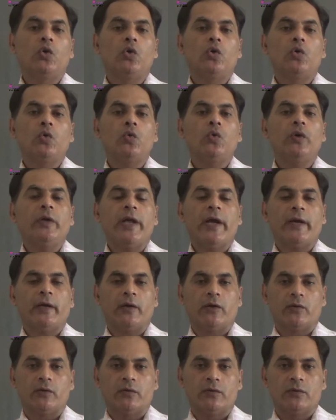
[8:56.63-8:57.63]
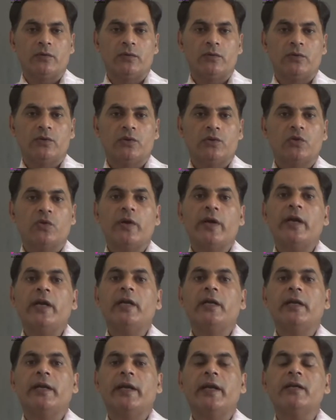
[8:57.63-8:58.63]
2 electrons, so
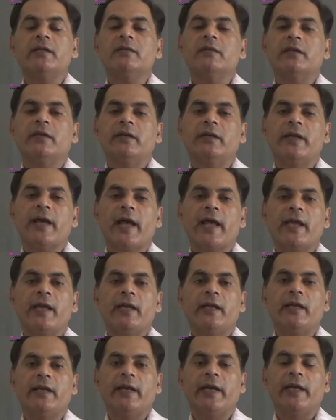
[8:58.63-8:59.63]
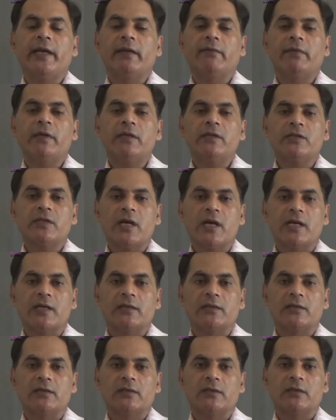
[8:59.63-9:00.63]
it gets di-negatively
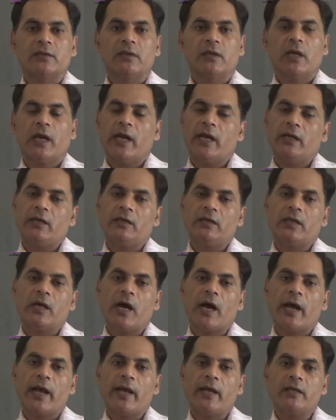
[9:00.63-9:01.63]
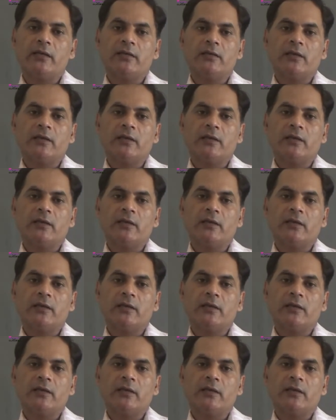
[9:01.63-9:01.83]
charged, and the ions